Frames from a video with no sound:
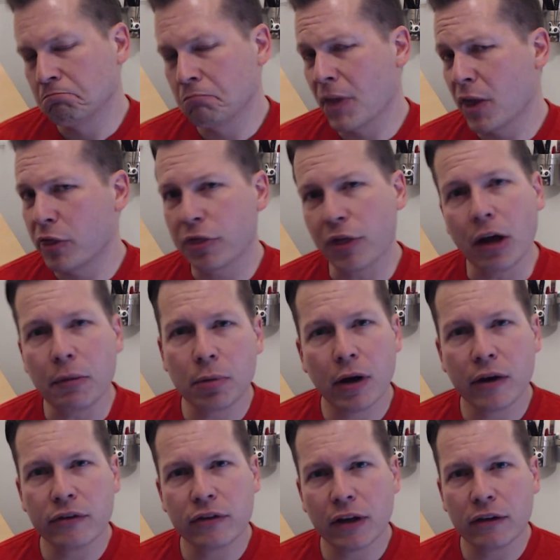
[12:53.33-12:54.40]
Thought
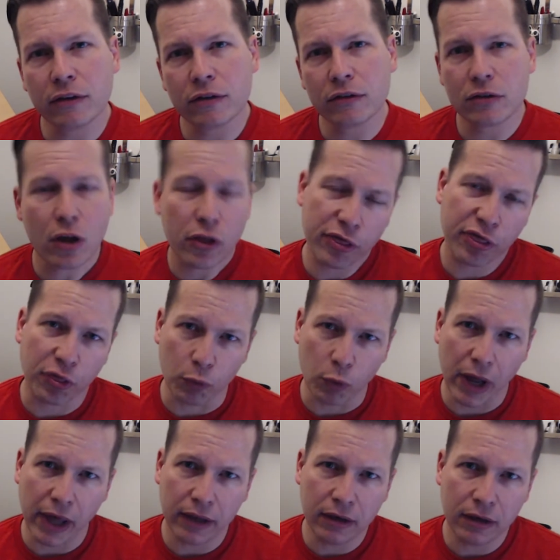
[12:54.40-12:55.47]
process?
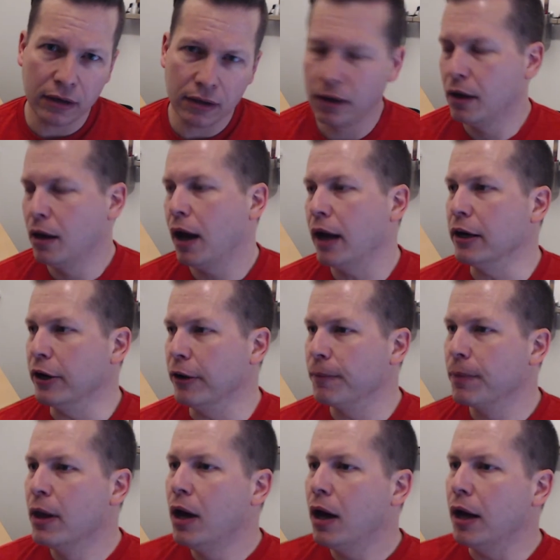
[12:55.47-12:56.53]
Thread? I don't know.
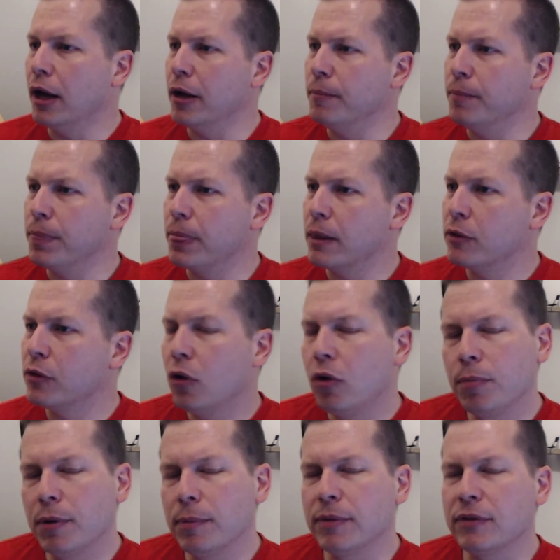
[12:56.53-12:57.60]
The
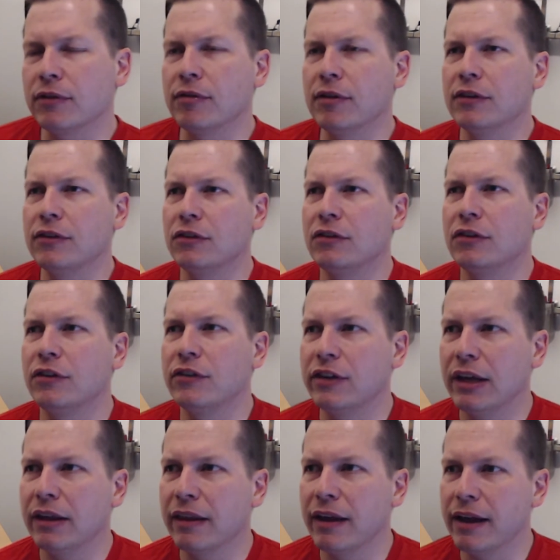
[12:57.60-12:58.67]
whole purpose of this is to
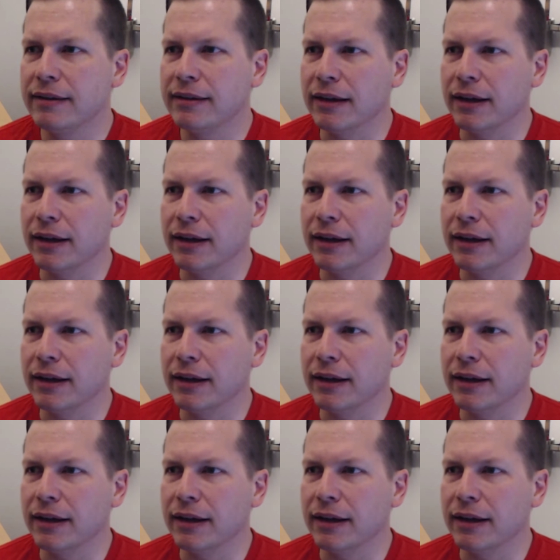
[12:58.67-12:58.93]
say that,